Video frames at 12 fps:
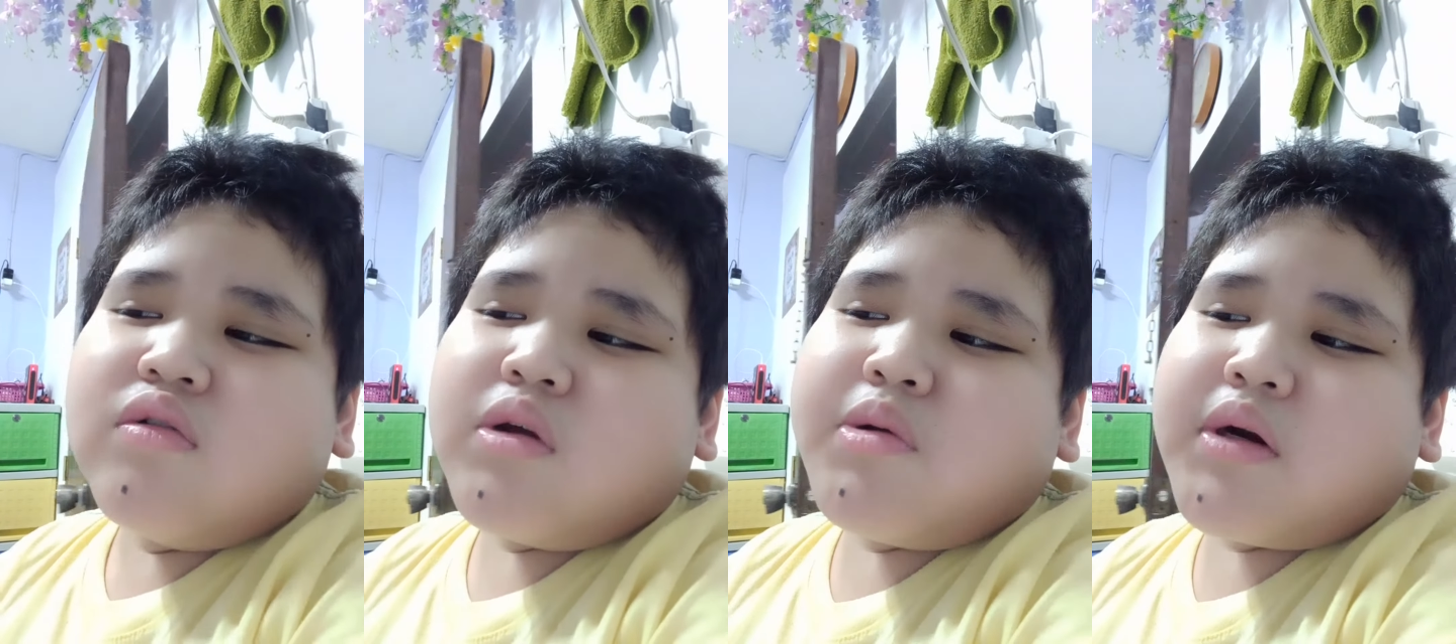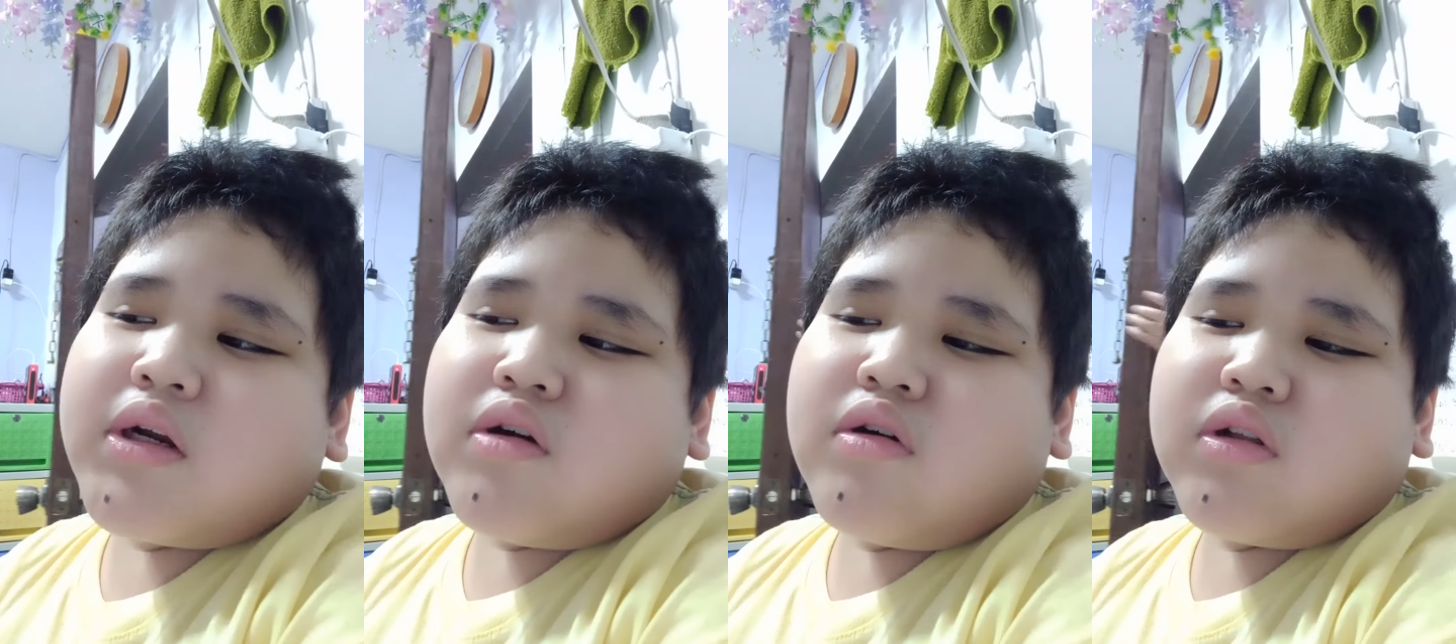we
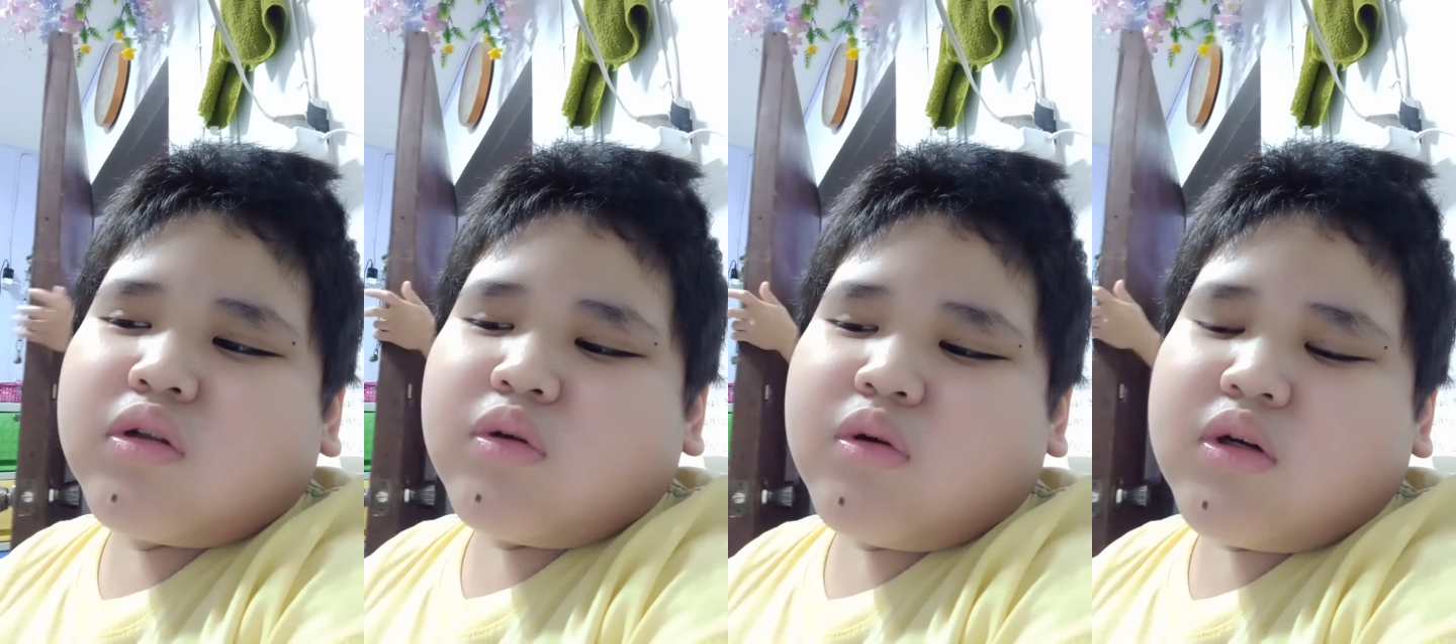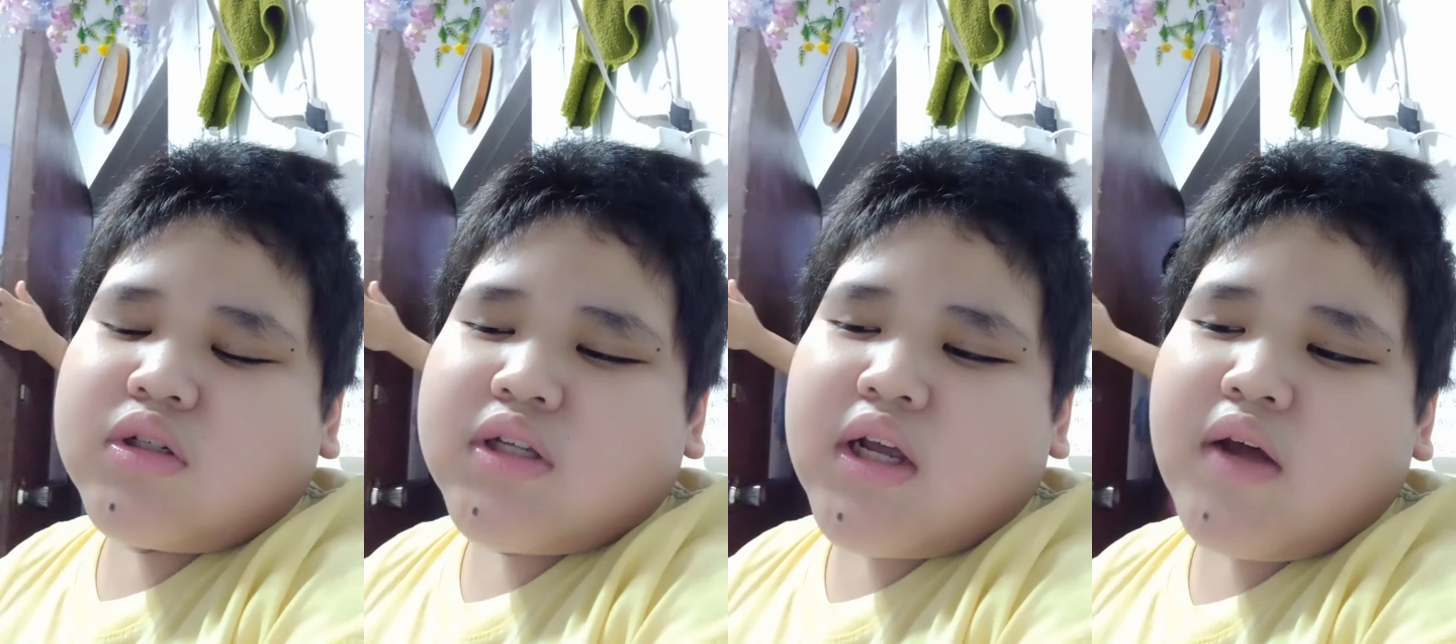were going
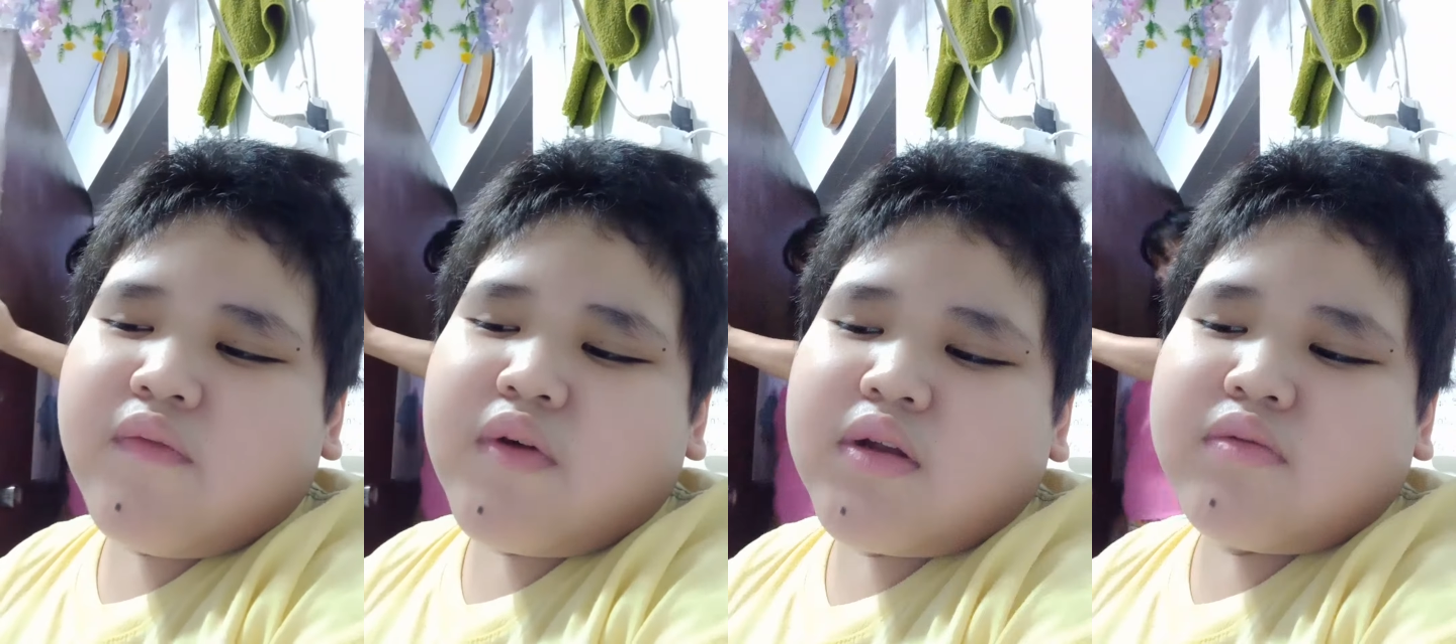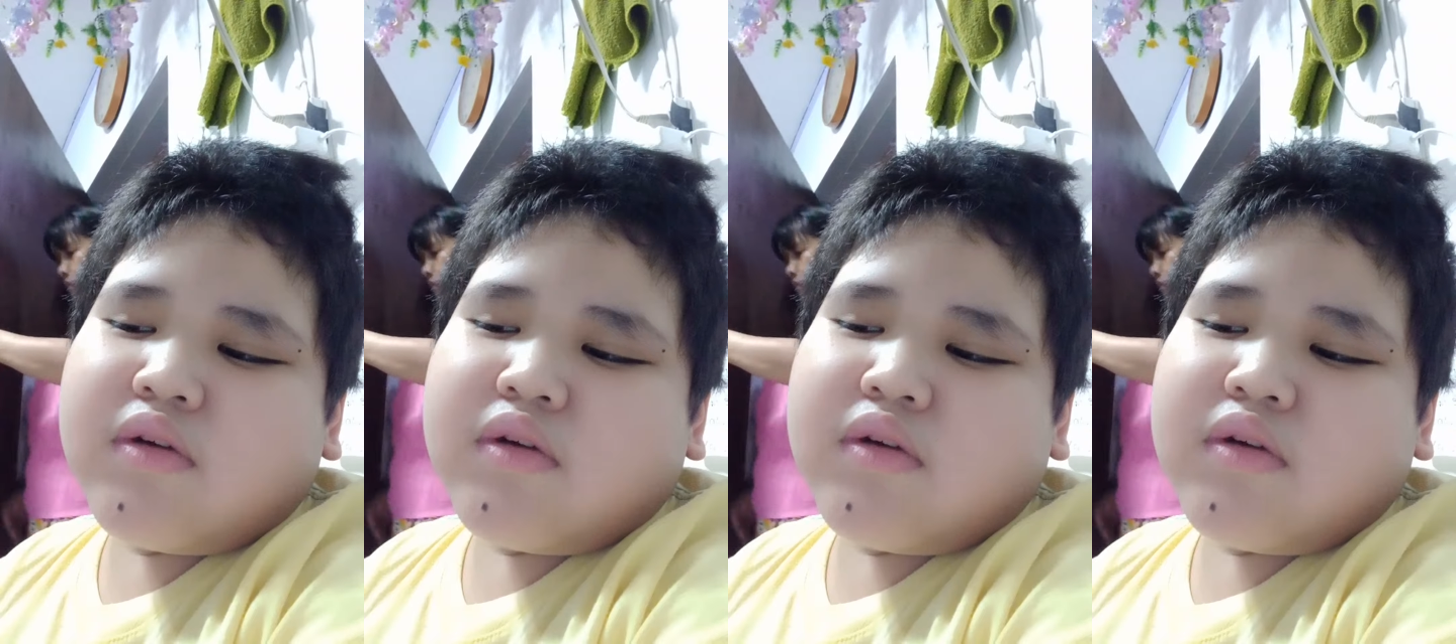towards heaven